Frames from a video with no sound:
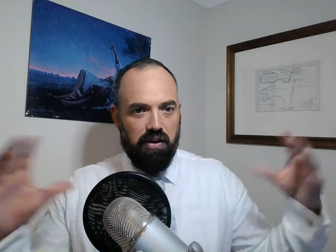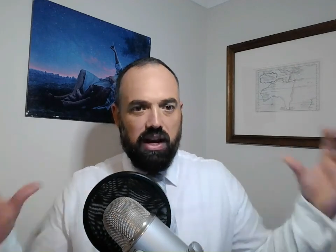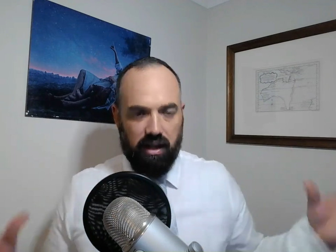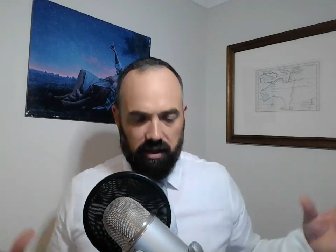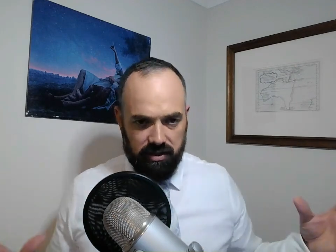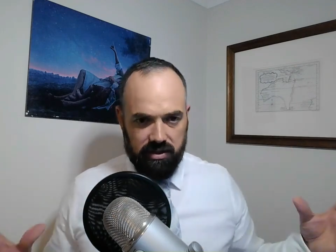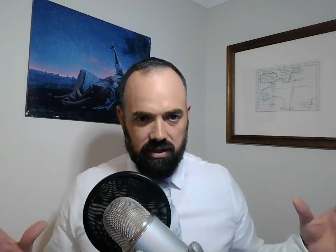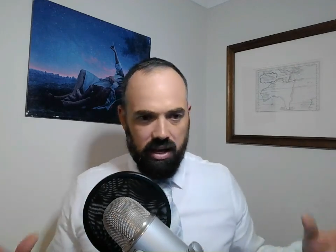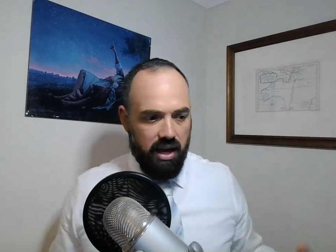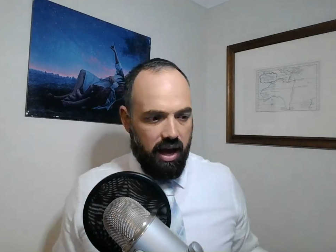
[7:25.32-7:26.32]

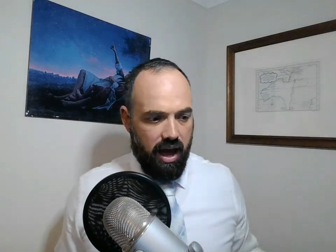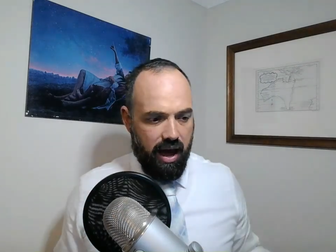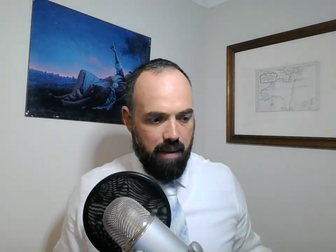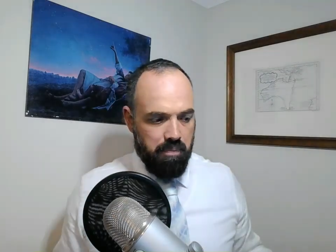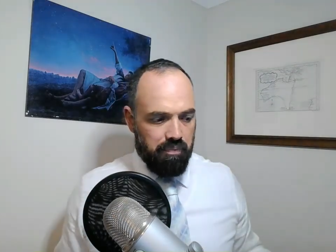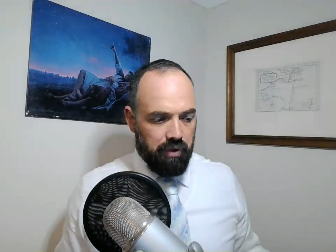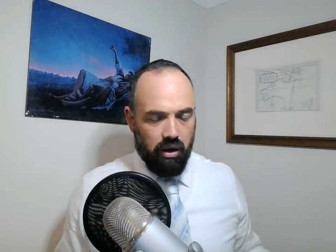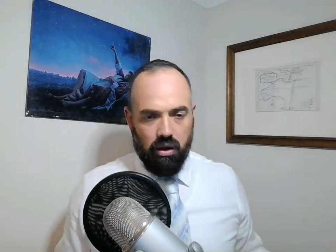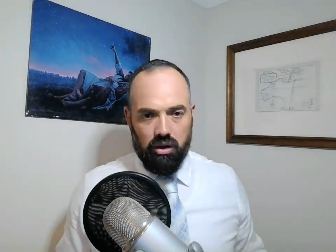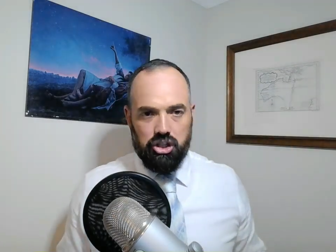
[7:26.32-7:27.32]
fittings,
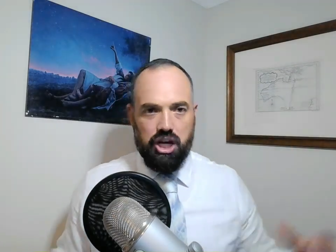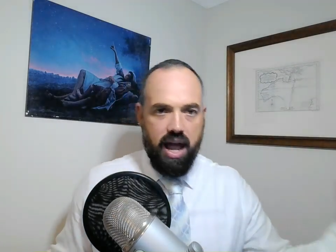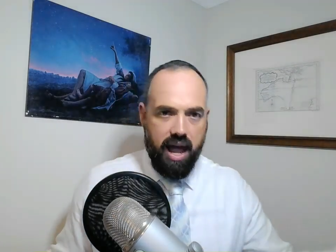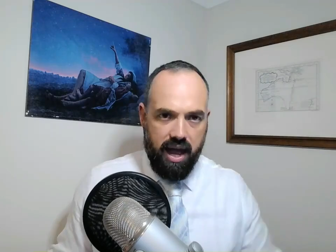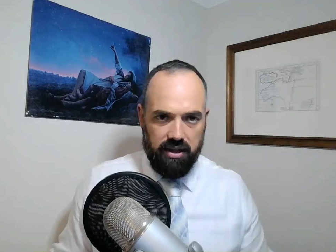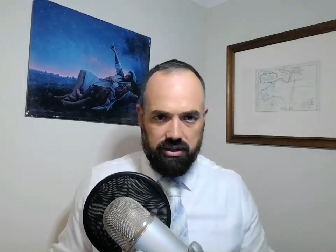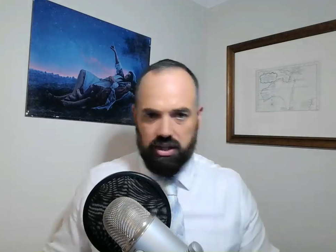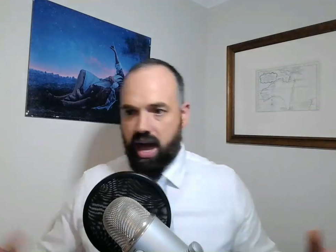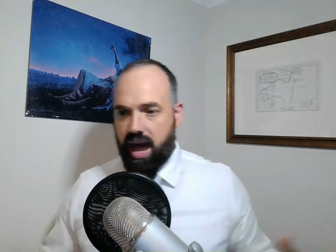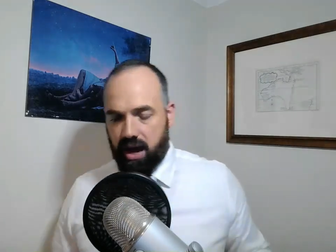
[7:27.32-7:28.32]

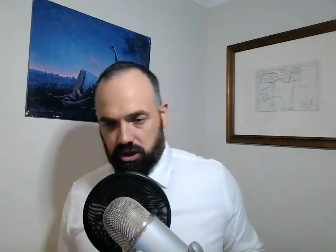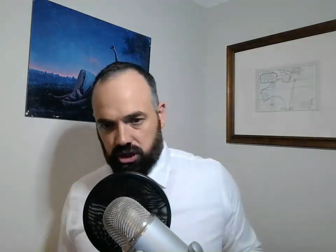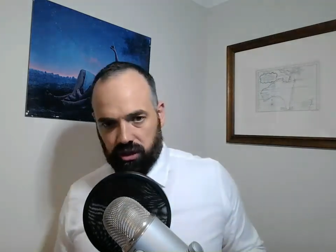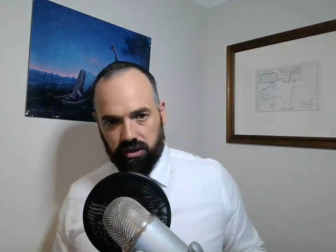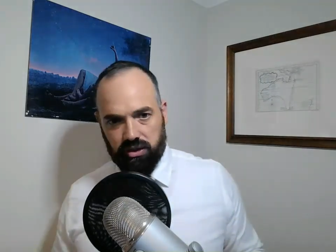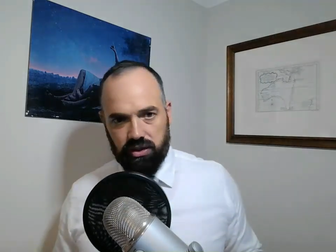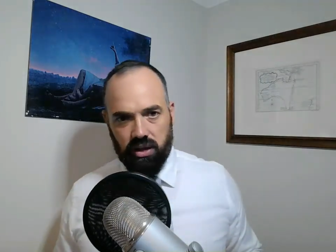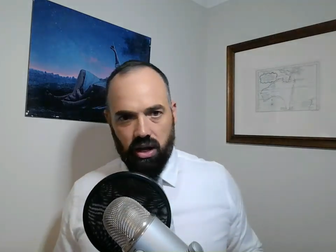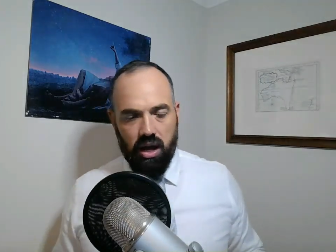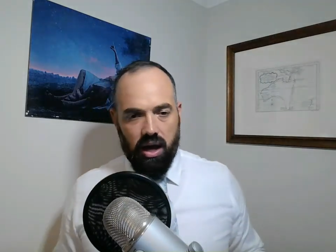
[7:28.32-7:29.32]
chairs,
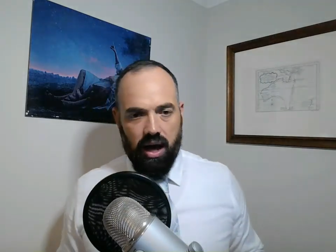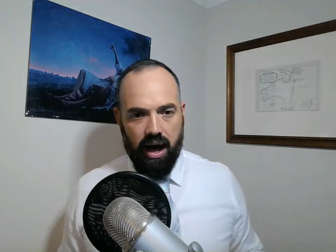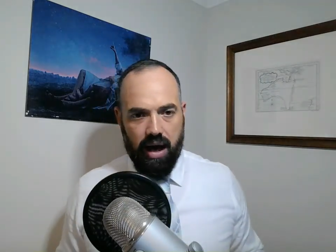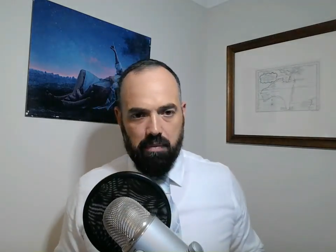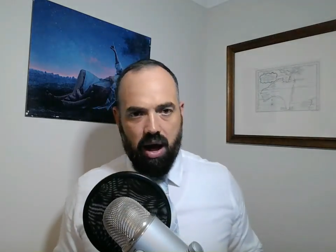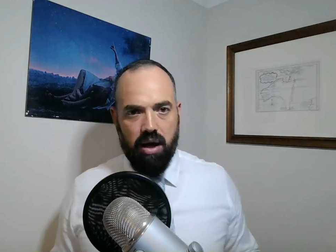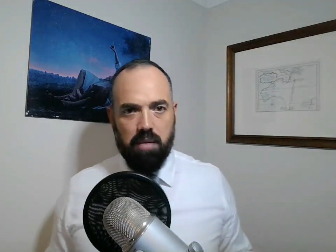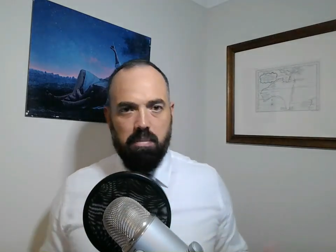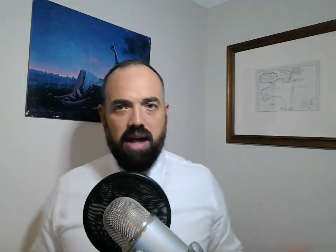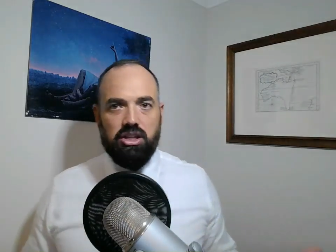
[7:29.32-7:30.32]
couches.
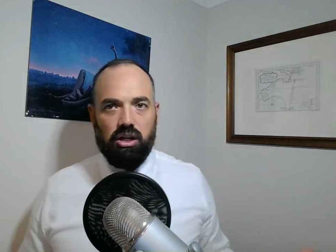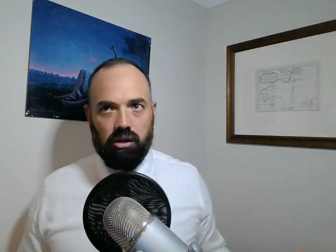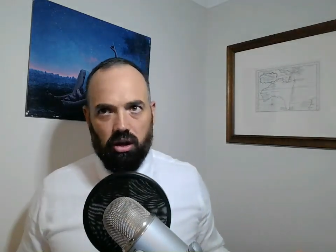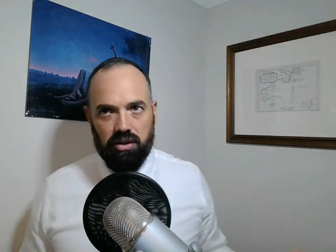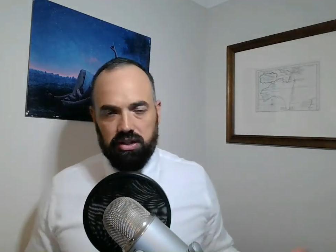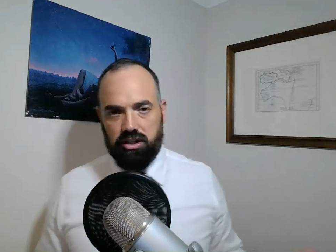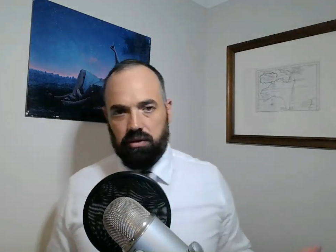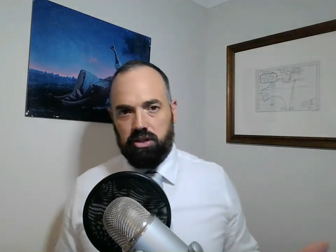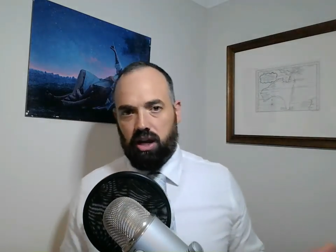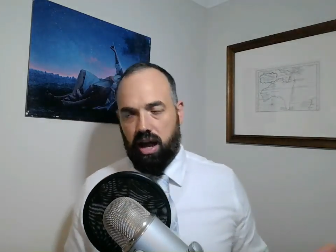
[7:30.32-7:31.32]
I imagine a lot of
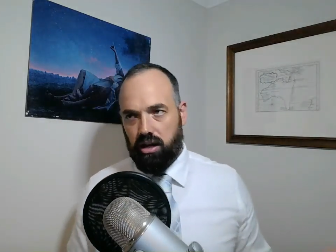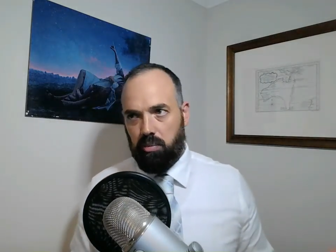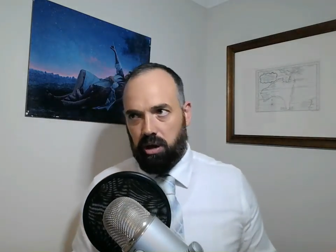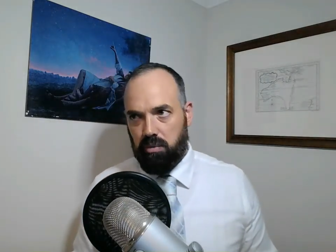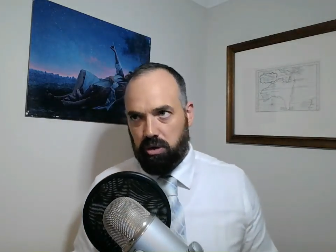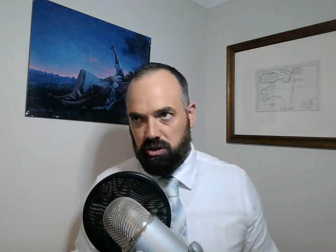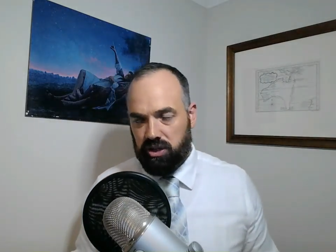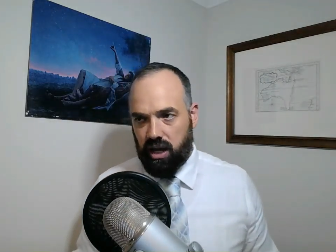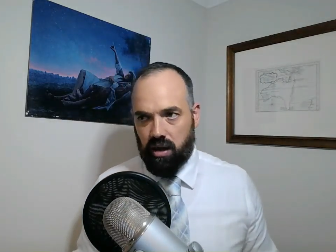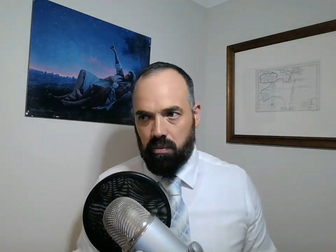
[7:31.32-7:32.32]
this stuff's going to end up in a
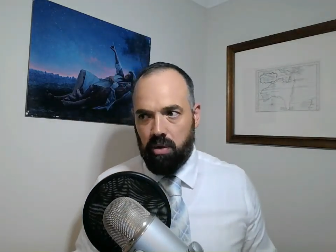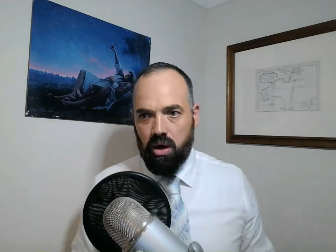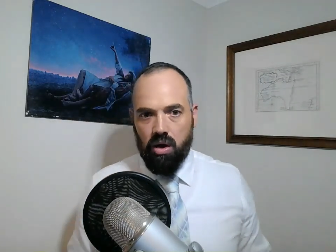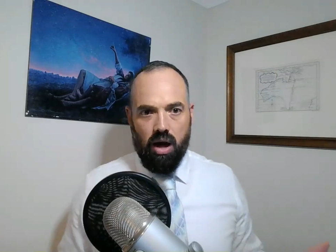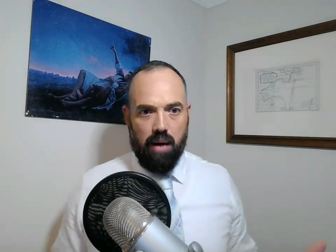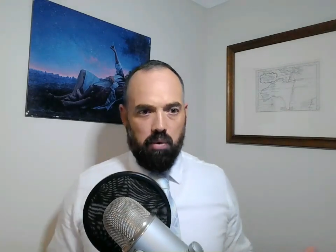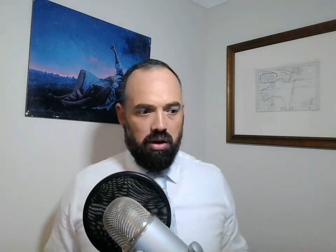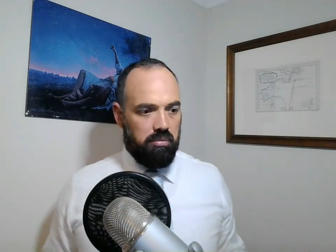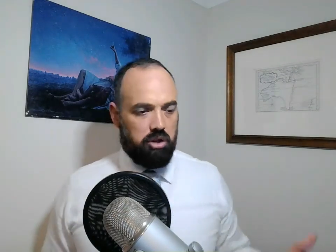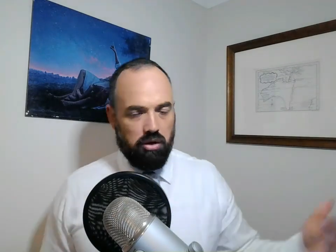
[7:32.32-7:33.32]
museum.
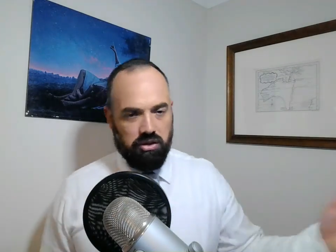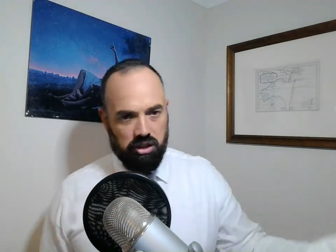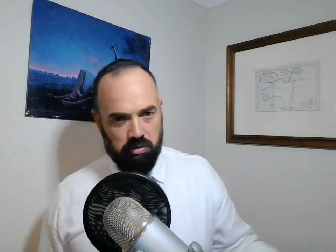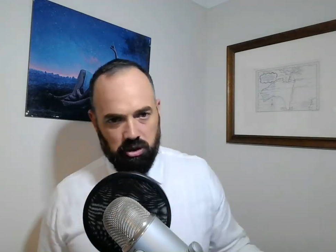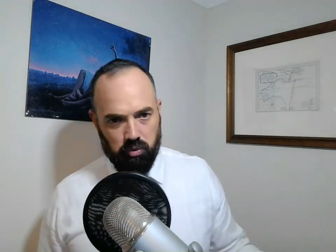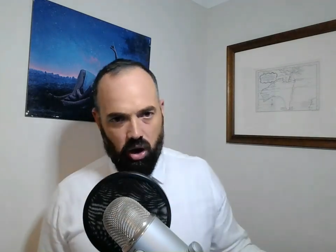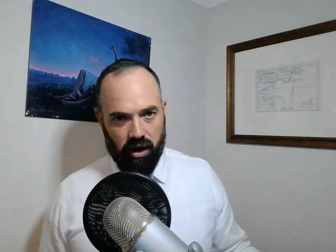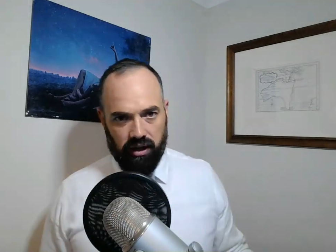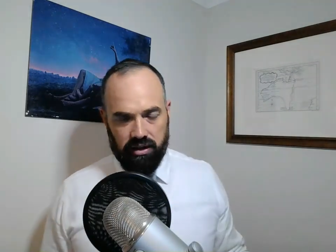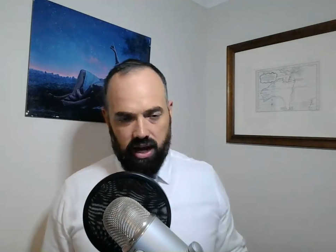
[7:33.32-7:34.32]
One of them, Joseph Smith's
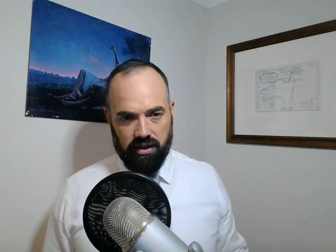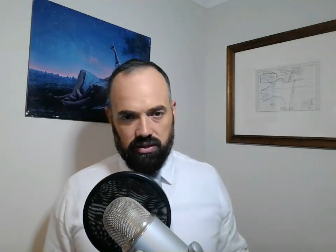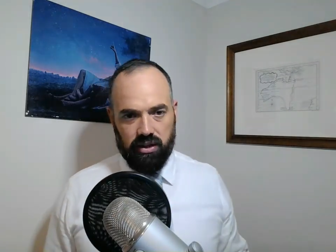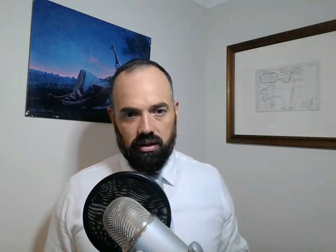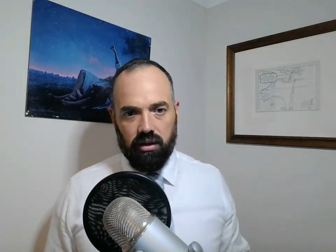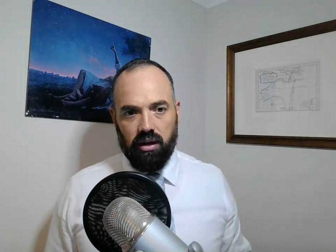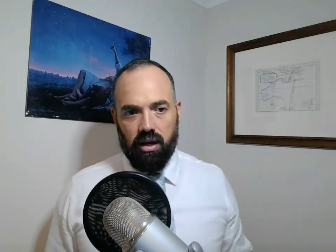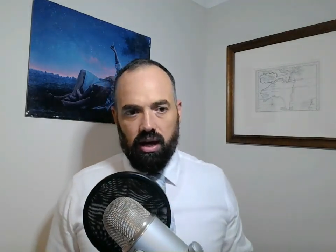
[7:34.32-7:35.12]
writing desk,